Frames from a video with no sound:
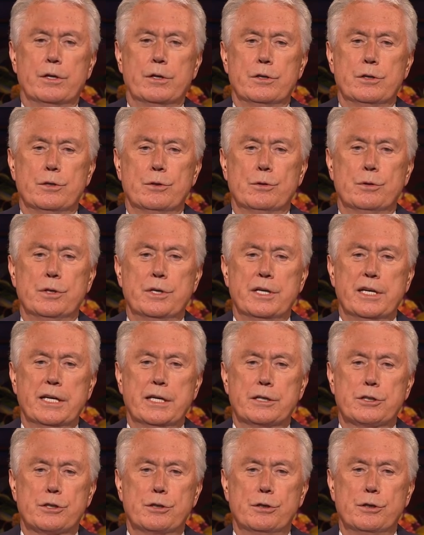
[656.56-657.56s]
You
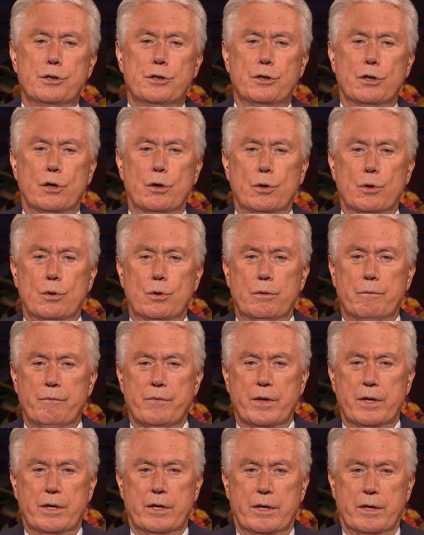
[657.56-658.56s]
need to know
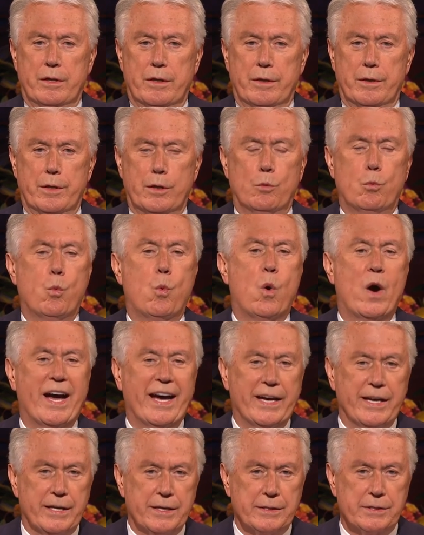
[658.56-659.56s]
the
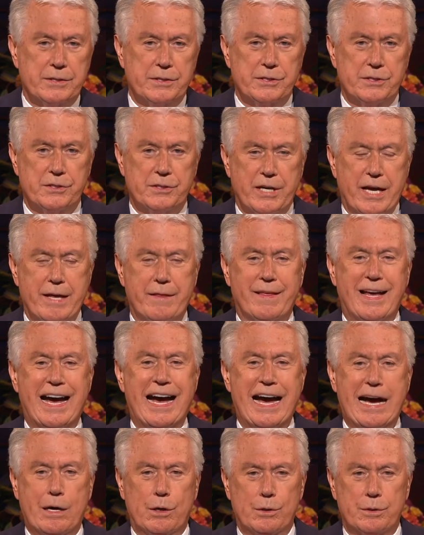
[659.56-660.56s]
whys and the
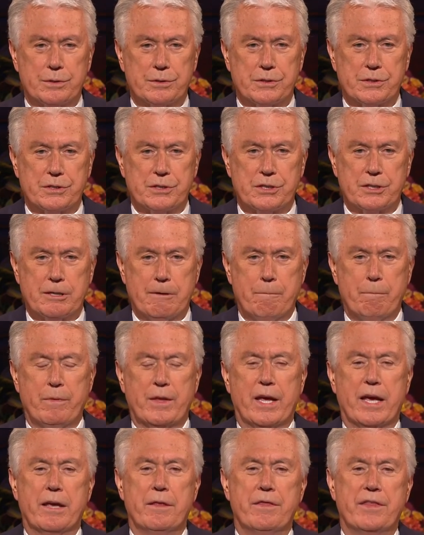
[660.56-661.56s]
hows,
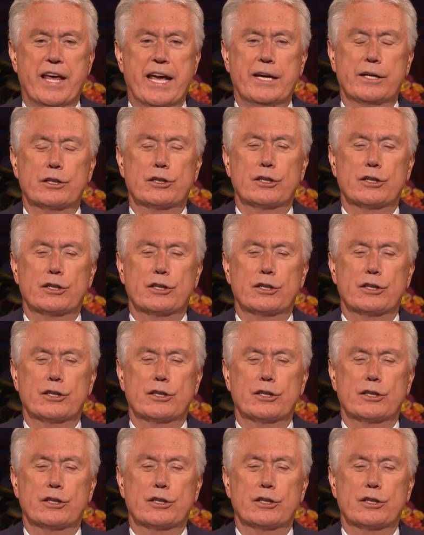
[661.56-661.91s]
and then